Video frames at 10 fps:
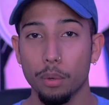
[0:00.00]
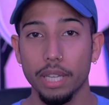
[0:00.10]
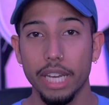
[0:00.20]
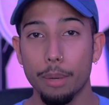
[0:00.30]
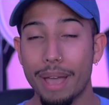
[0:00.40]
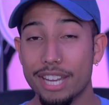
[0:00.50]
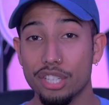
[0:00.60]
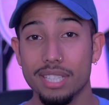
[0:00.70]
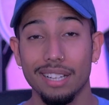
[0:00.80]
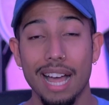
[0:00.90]
the Orlando
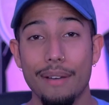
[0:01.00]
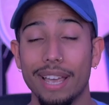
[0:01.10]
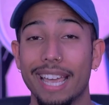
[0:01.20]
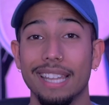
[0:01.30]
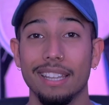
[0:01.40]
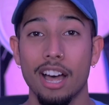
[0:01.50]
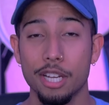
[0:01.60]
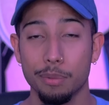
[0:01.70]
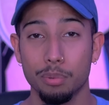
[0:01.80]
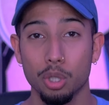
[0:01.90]
Magic still have a
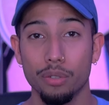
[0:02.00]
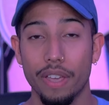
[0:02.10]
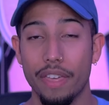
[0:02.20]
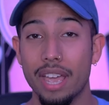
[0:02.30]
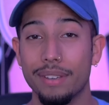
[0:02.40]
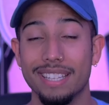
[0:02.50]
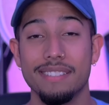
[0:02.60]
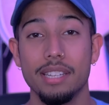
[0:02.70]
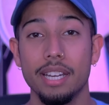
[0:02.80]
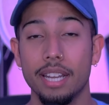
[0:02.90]
lot to prove and they have
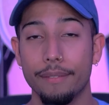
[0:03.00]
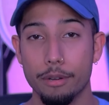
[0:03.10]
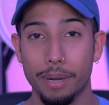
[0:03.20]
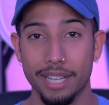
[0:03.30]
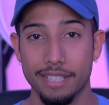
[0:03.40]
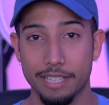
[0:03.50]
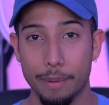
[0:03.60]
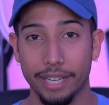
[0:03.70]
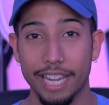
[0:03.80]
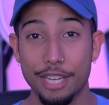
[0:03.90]
exceeded everybody's
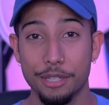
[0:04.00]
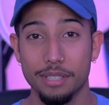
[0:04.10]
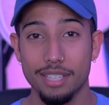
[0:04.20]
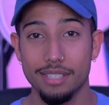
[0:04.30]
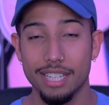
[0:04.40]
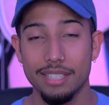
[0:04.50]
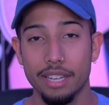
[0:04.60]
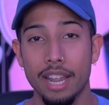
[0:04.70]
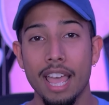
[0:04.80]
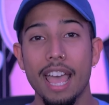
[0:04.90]
expectations this
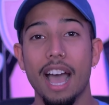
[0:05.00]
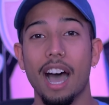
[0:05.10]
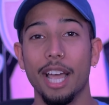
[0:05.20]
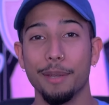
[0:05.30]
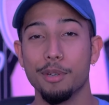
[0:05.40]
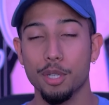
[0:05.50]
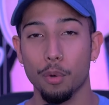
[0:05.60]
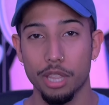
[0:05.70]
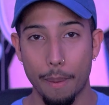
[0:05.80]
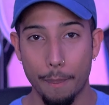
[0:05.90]
season, I am
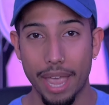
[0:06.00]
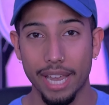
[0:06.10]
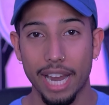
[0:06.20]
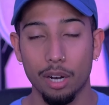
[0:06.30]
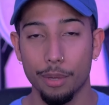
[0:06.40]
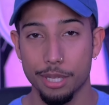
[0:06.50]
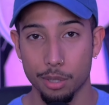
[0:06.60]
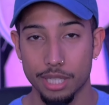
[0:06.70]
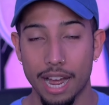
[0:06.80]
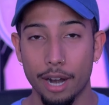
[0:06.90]
sure that Banchero and
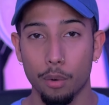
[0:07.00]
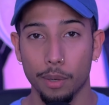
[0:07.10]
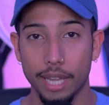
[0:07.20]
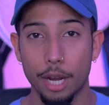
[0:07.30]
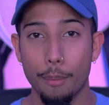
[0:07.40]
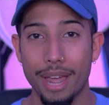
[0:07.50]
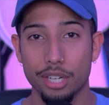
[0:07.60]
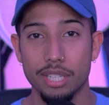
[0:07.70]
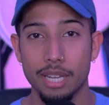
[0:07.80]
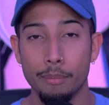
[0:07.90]
this entire Orlando
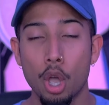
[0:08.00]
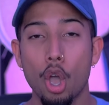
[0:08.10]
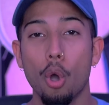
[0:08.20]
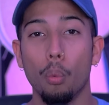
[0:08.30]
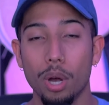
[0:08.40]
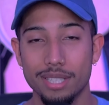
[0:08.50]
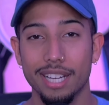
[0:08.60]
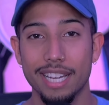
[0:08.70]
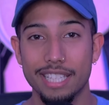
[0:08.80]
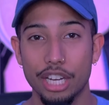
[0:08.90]
Magic team wants
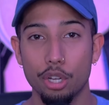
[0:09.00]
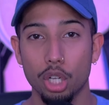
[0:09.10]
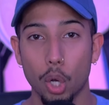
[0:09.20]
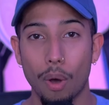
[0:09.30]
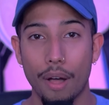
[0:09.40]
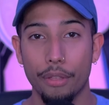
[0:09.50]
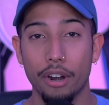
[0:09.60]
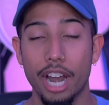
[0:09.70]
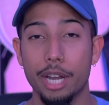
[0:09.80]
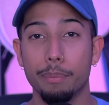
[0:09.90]
to continue to go out
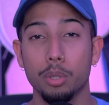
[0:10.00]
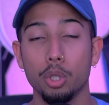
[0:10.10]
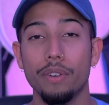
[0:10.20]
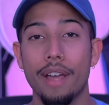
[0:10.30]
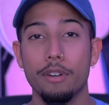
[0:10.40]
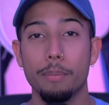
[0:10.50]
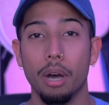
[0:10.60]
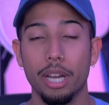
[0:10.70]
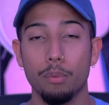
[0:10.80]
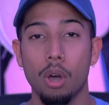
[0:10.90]
there and to prove
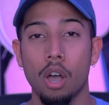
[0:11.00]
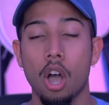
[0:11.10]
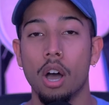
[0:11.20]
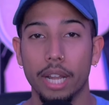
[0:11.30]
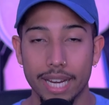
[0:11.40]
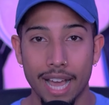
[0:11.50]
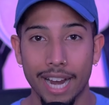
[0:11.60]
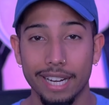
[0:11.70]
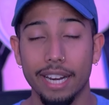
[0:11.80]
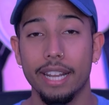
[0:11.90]
everybody wrong on a
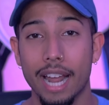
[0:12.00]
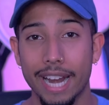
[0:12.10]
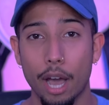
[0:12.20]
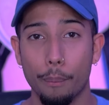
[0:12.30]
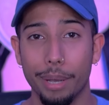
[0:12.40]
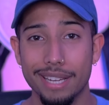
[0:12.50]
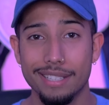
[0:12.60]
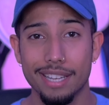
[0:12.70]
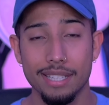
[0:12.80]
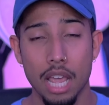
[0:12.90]
night in and night out
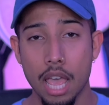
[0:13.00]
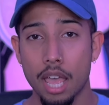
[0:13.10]
basis.